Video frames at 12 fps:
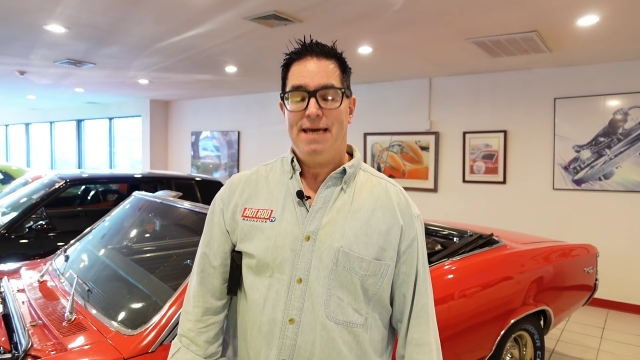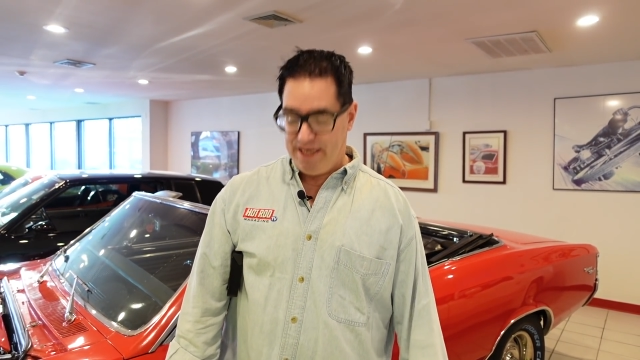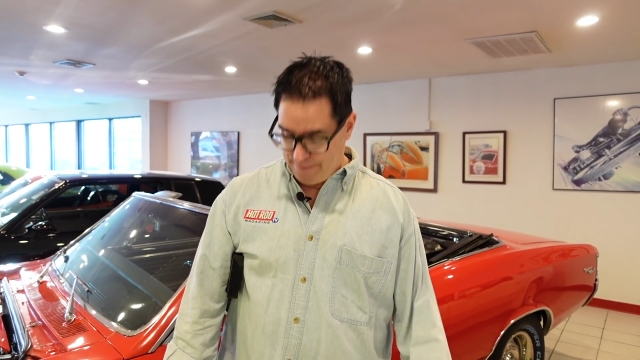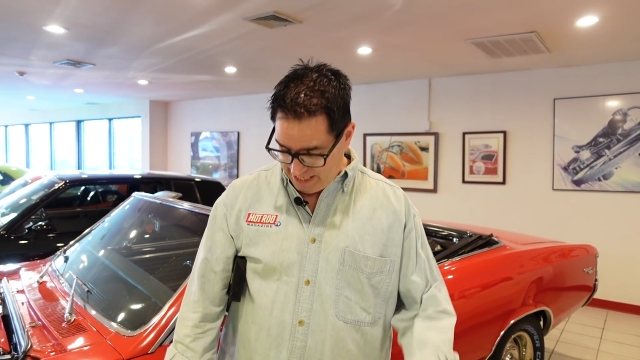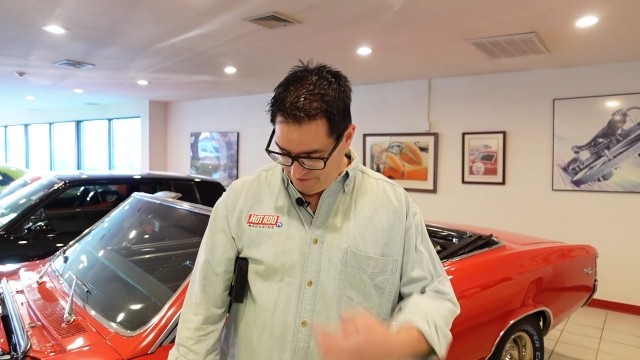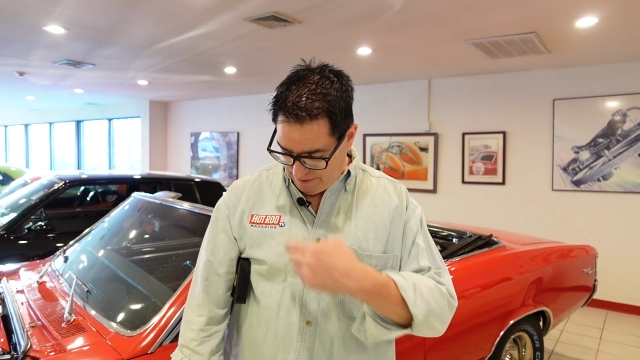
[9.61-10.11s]
And
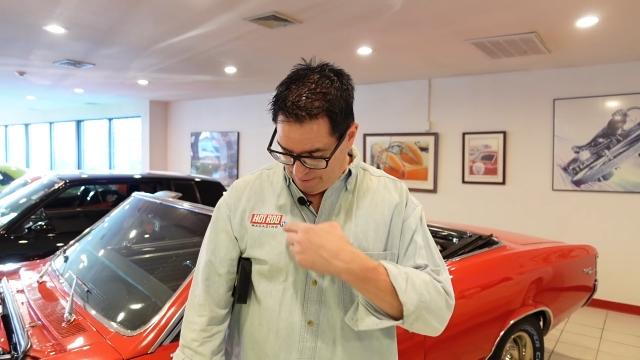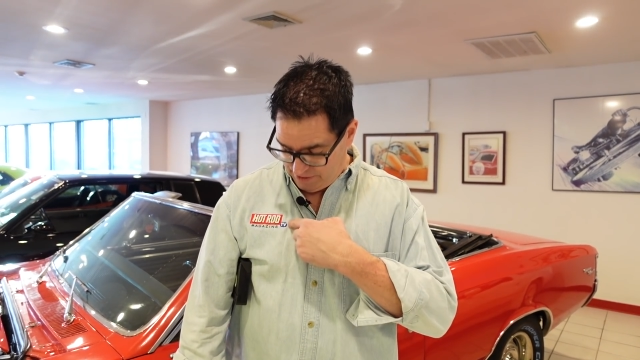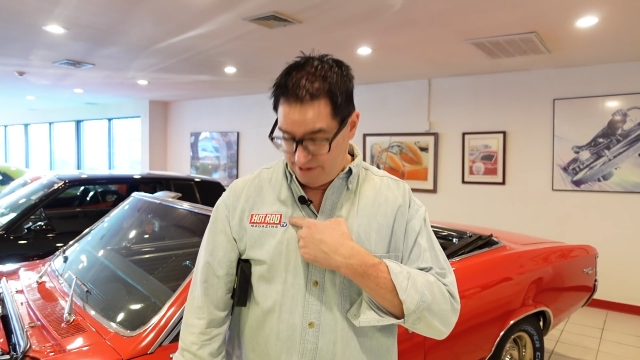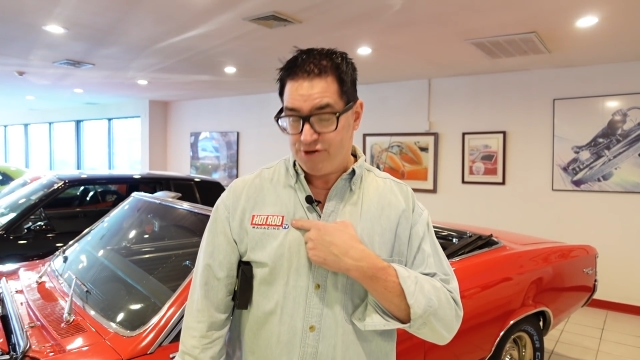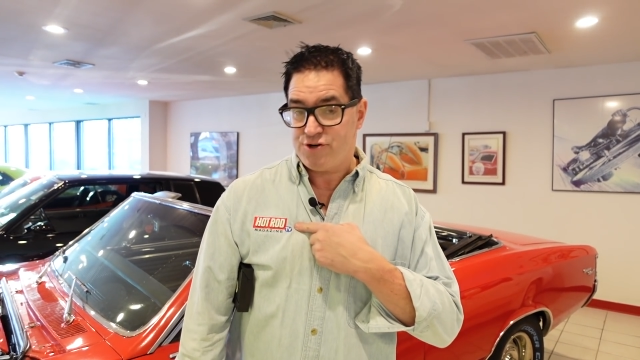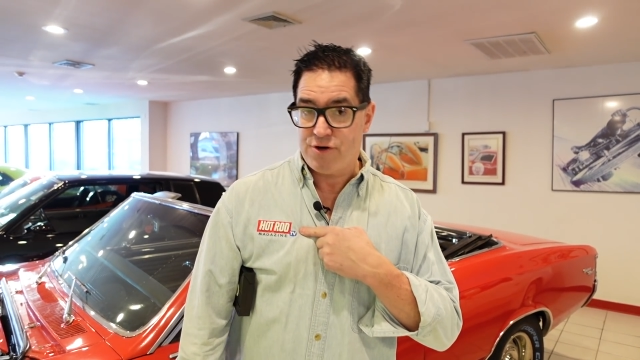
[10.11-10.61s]
you might even
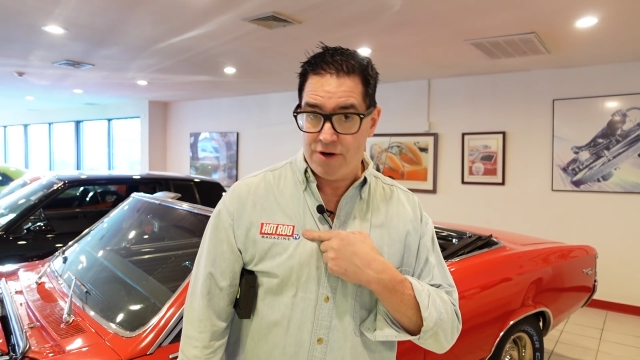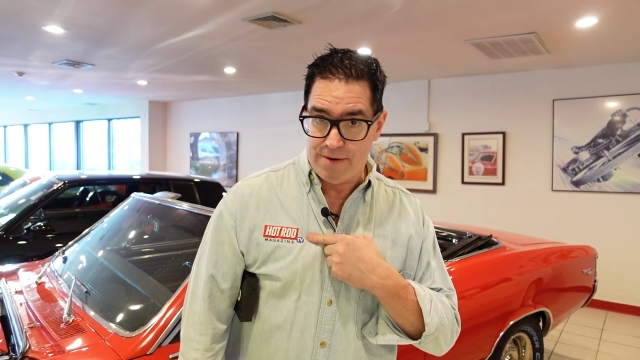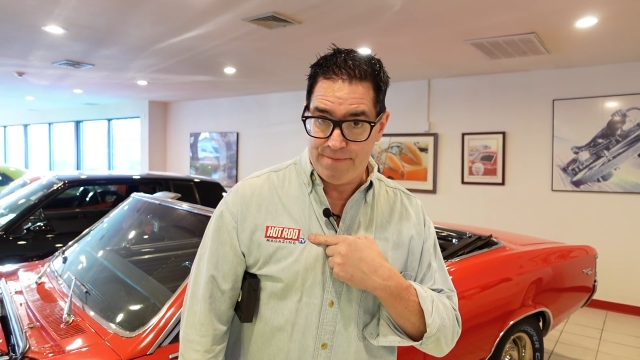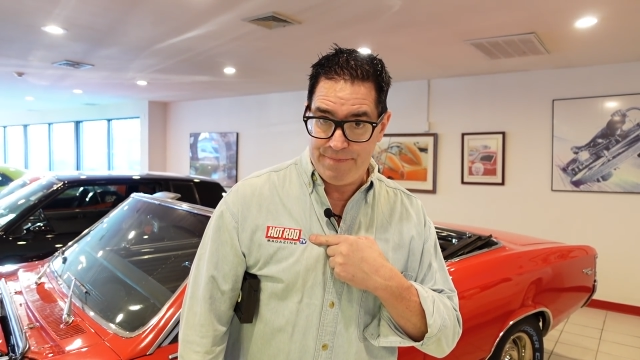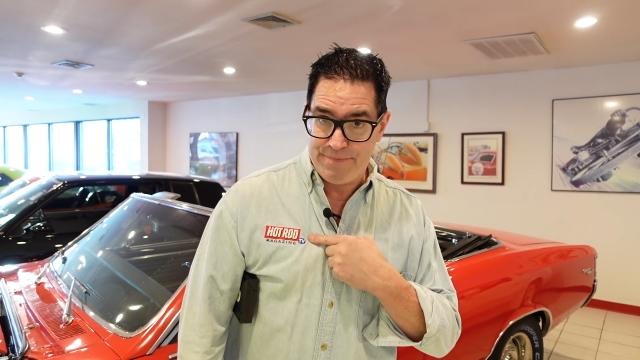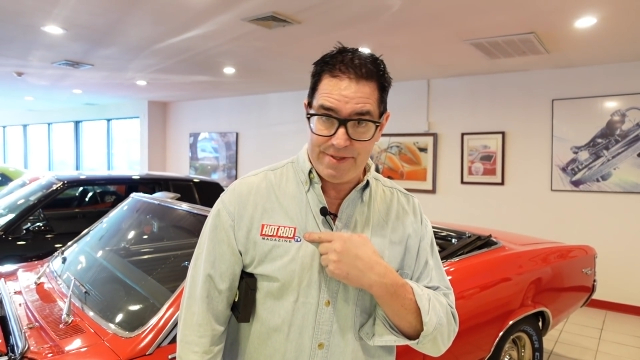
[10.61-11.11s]
remember this
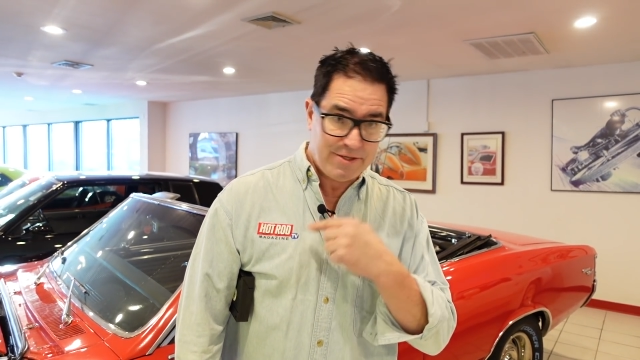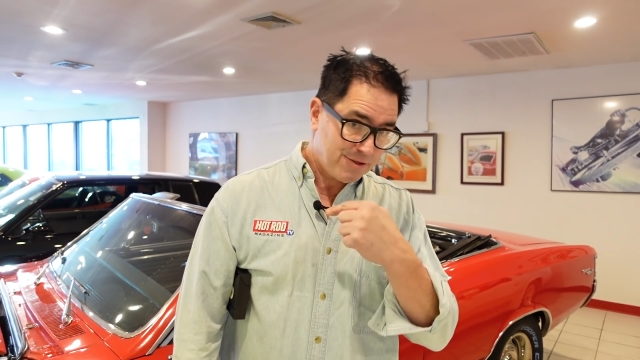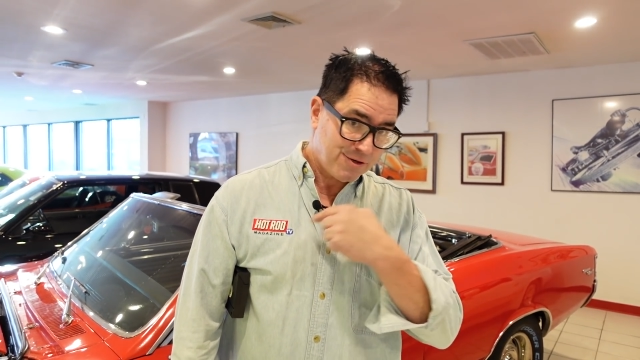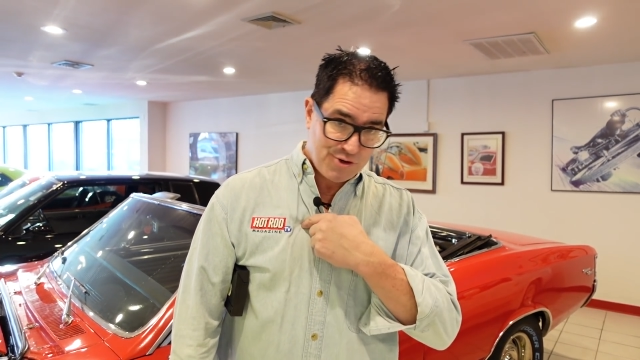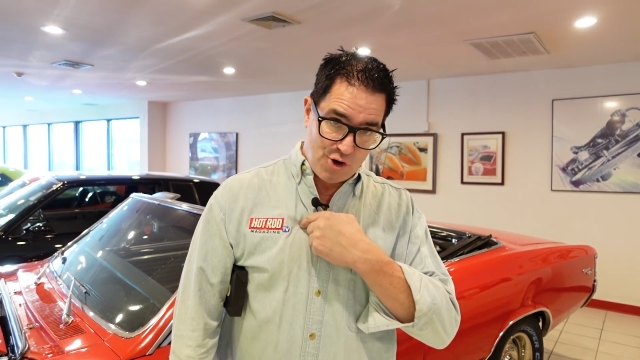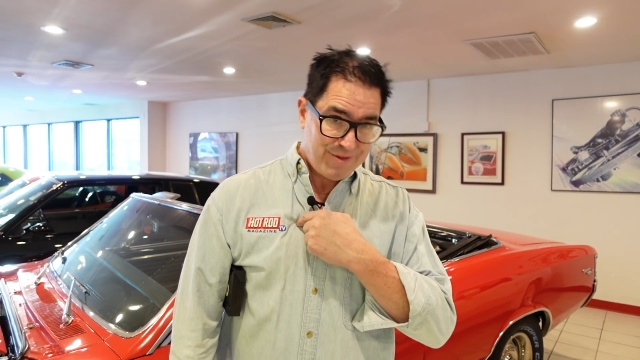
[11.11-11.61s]
shirt. This is
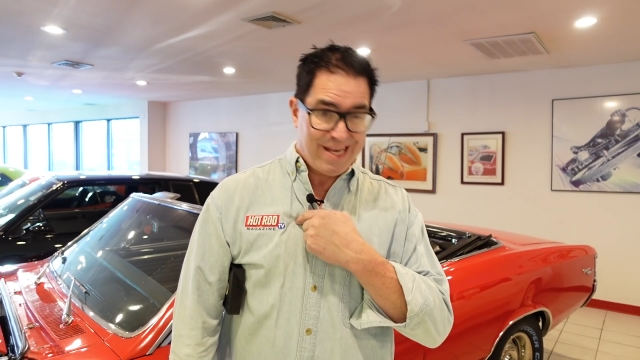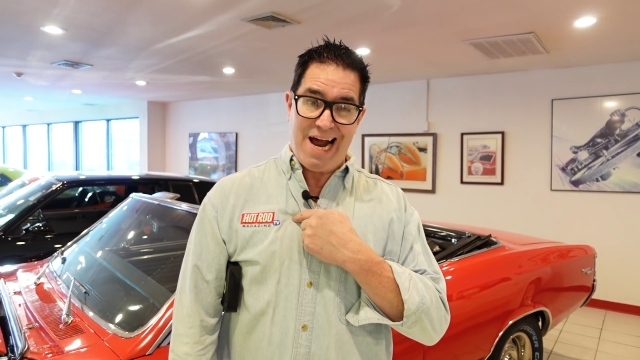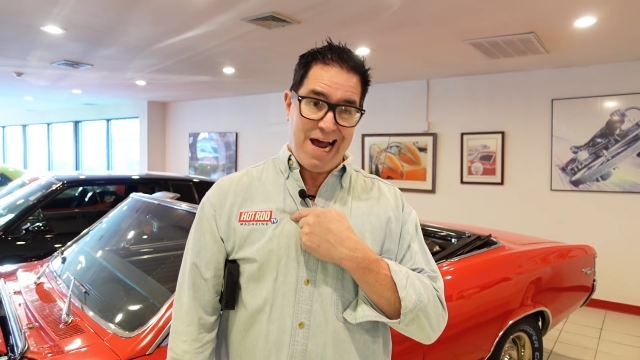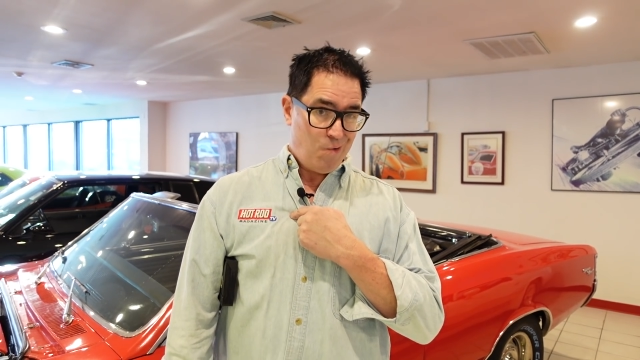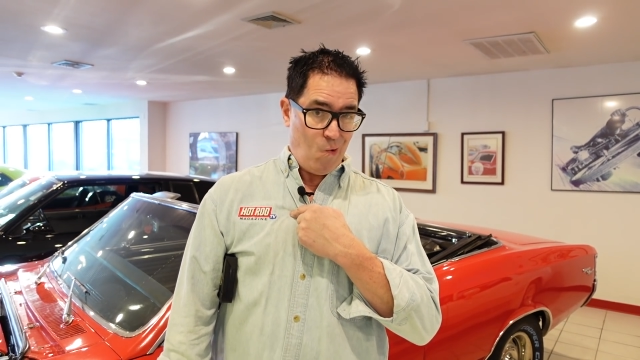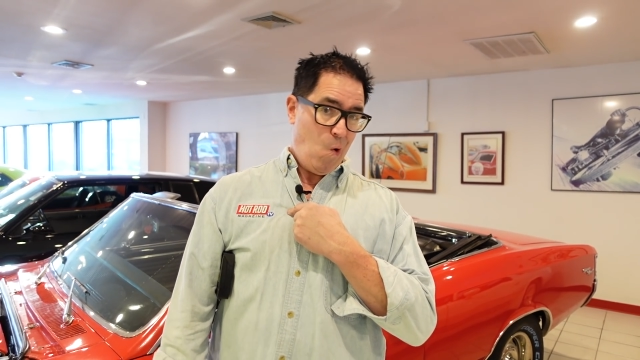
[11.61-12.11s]
a shirt that
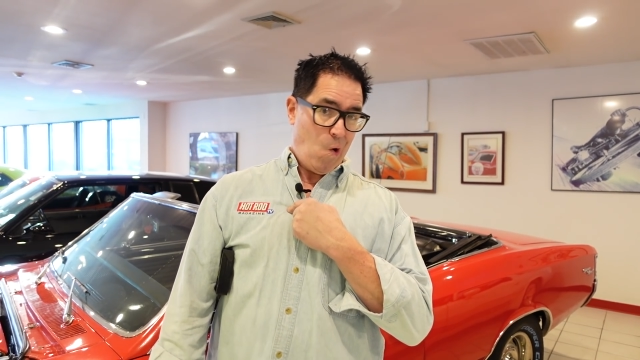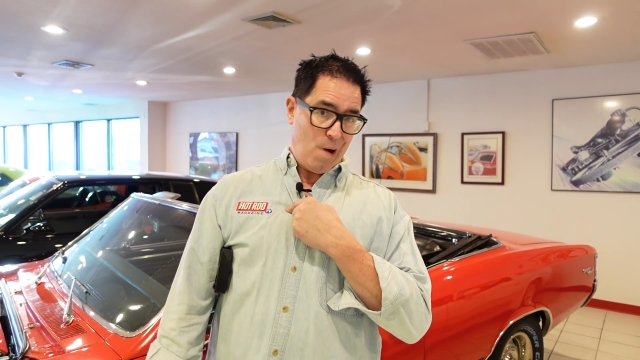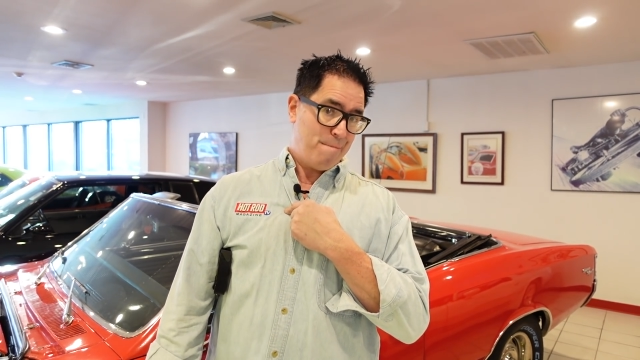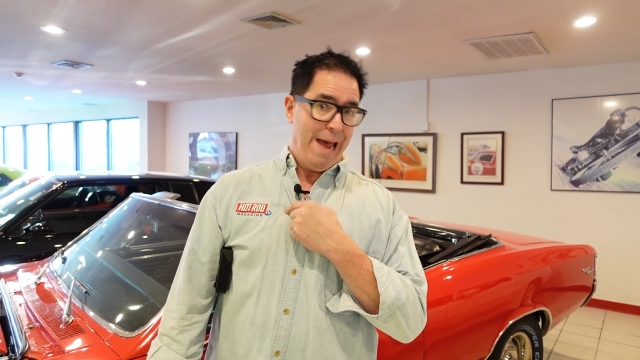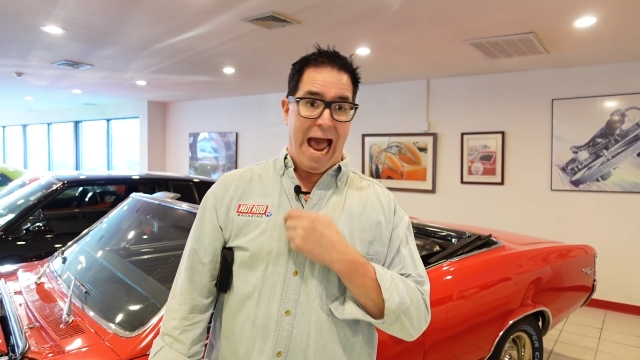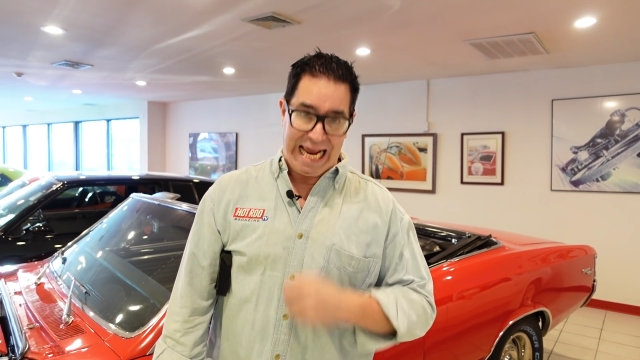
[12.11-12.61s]
I
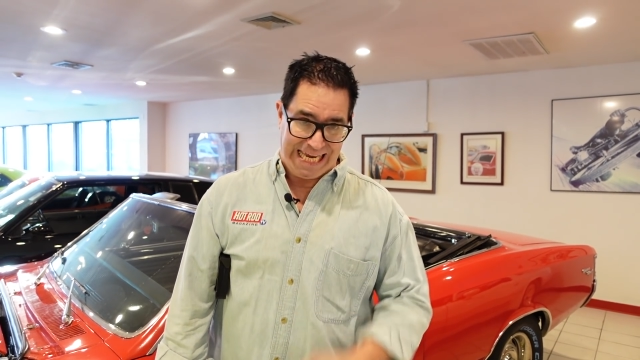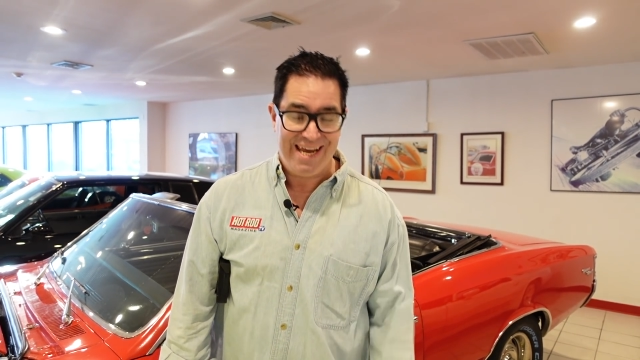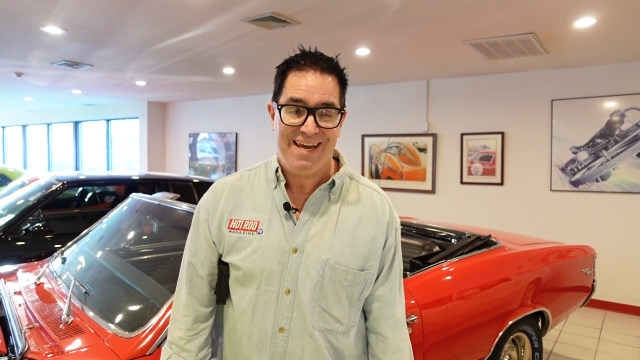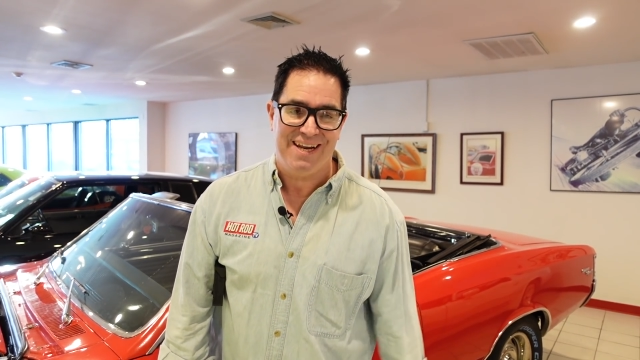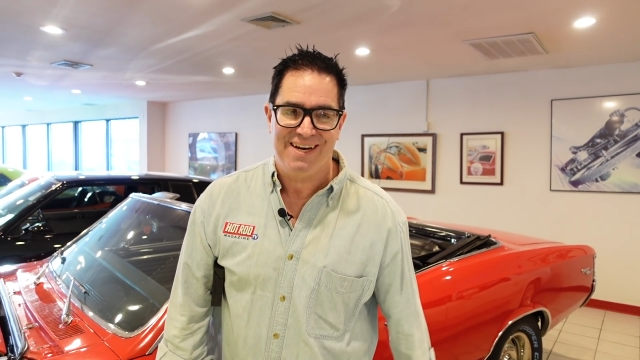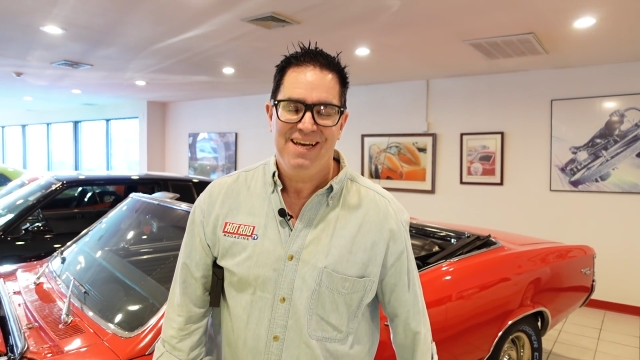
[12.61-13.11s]
wore back
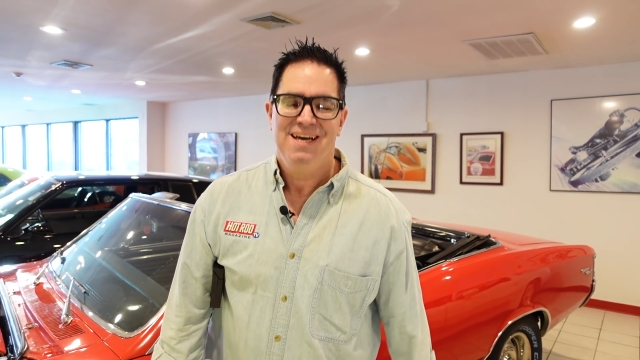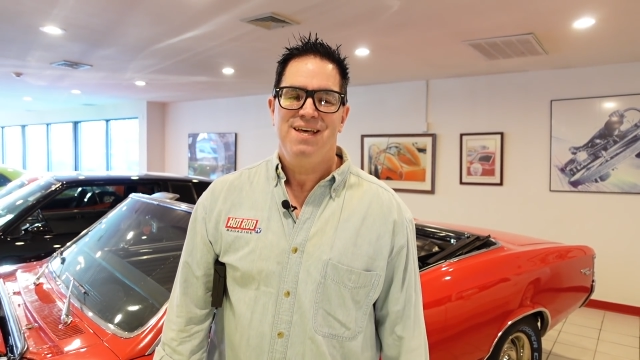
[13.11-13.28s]
in